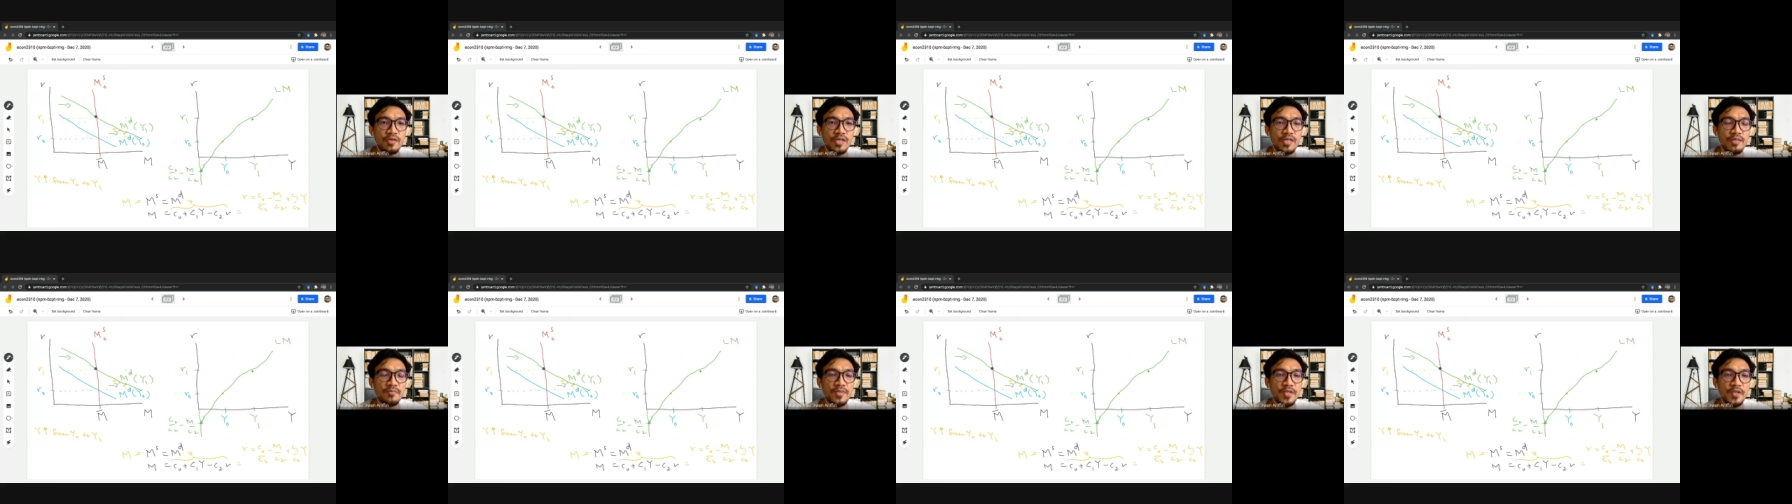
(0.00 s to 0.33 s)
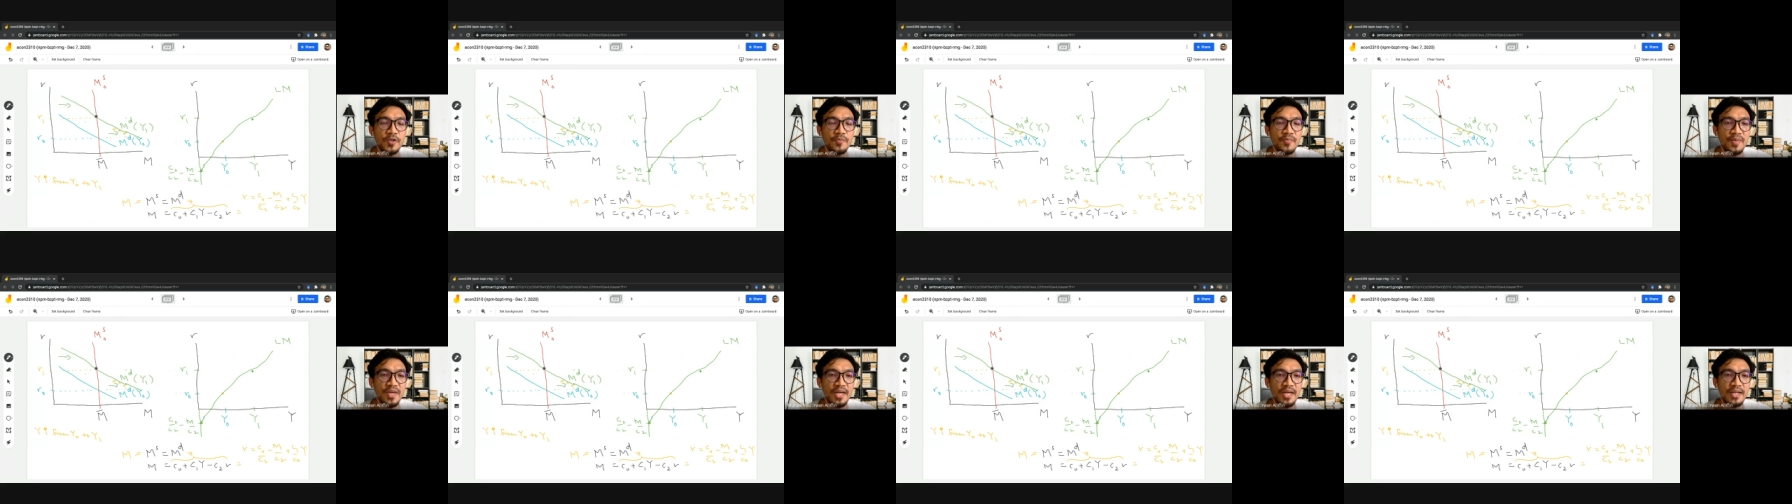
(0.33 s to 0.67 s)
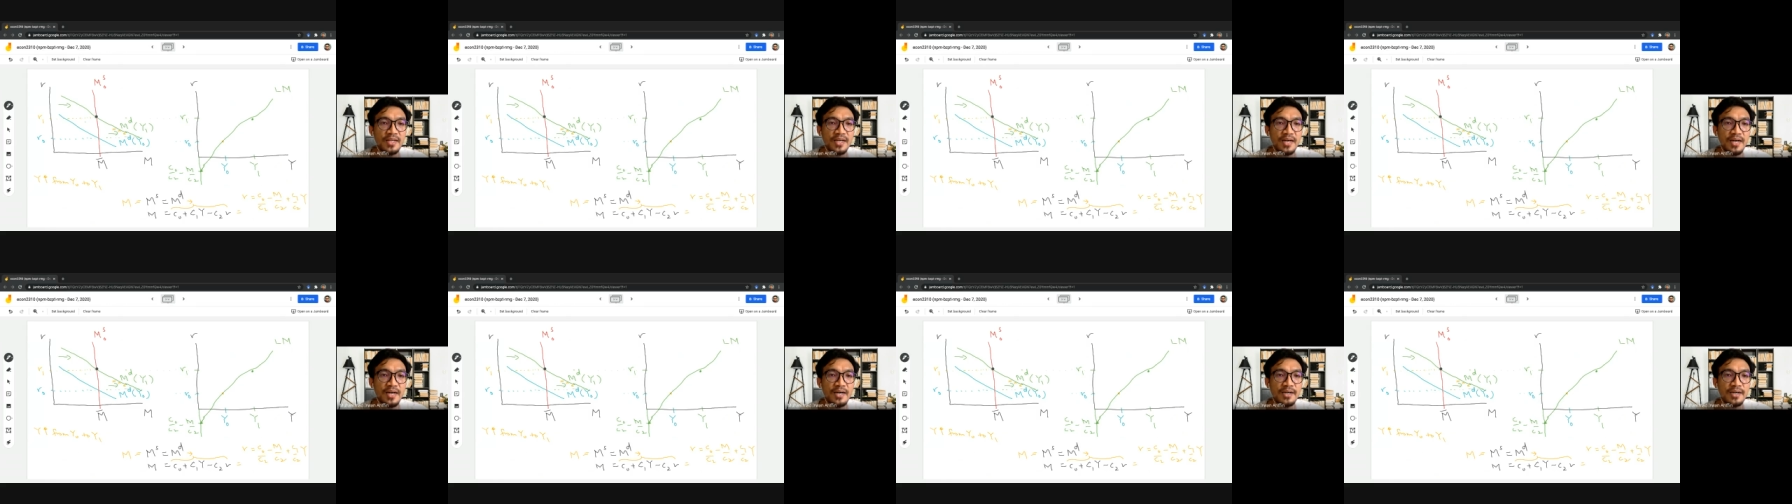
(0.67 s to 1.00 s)
equilibrium
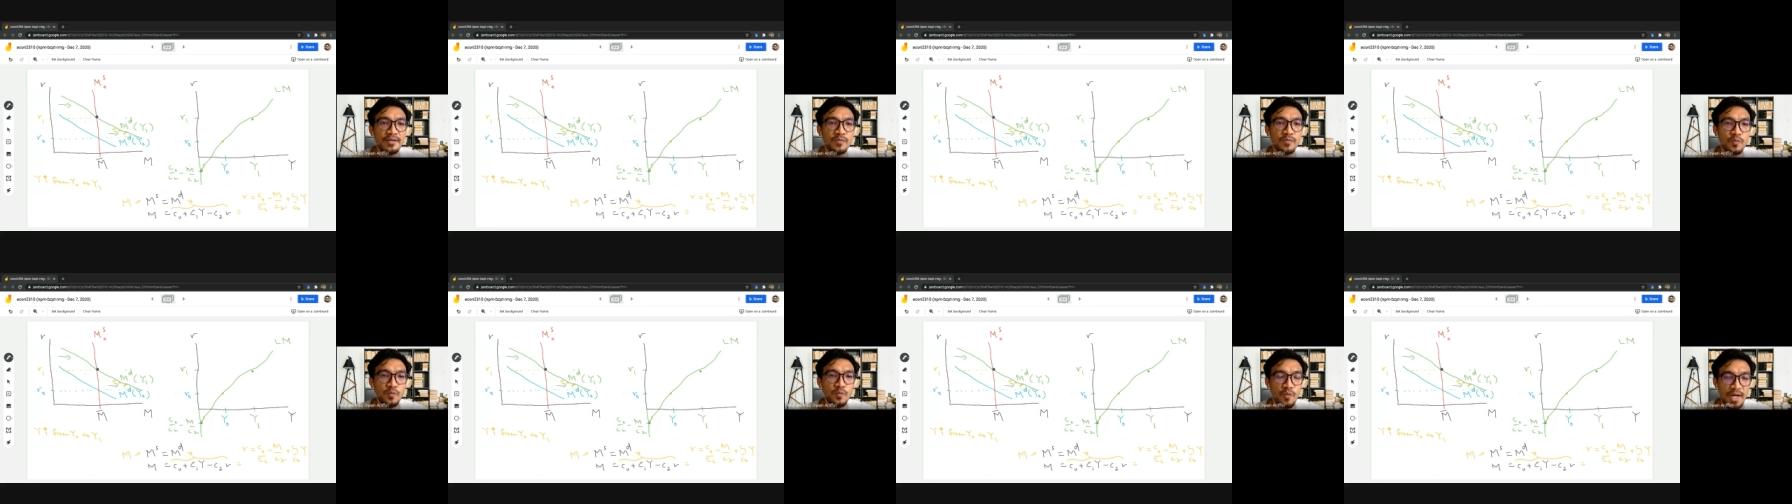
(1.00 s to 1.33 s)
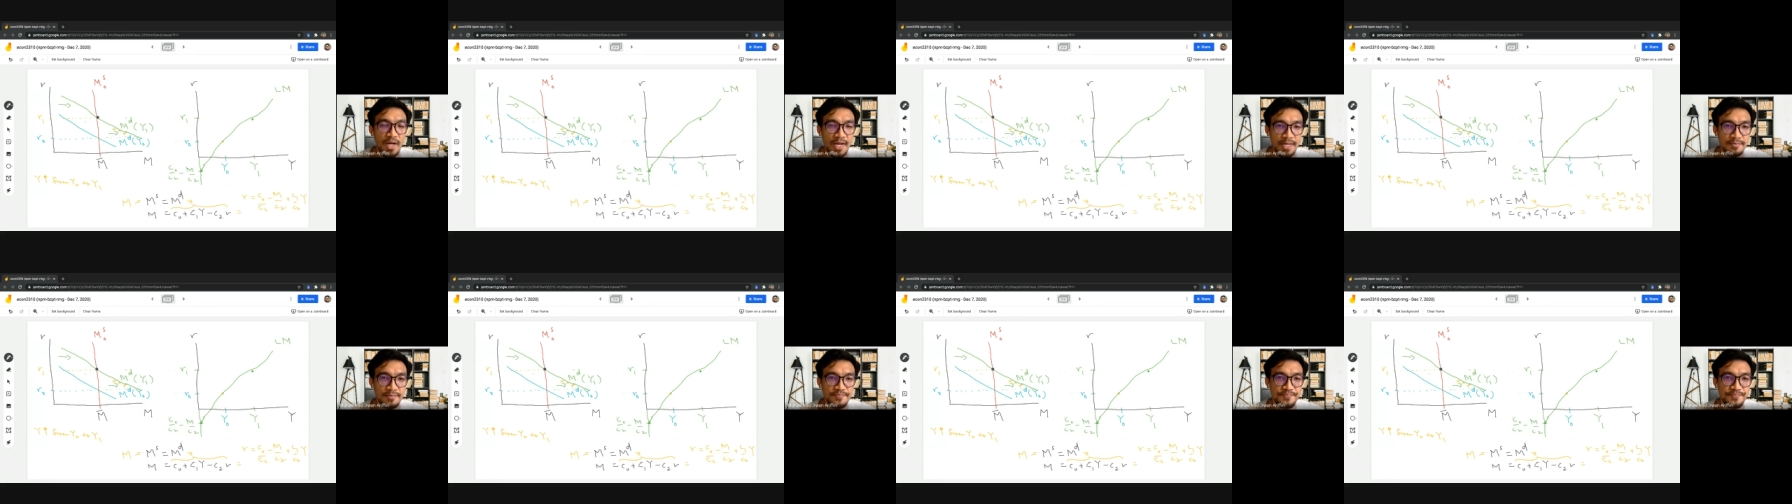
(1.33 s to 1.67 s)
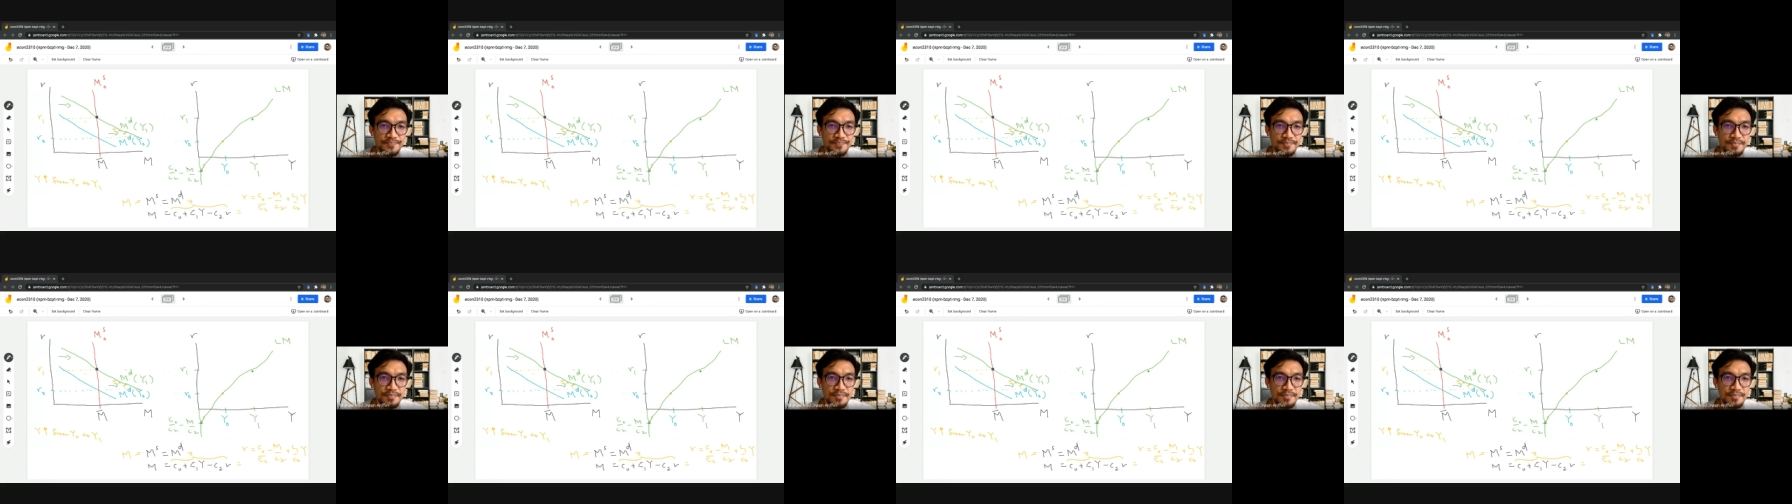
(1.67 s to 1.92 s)
at R1.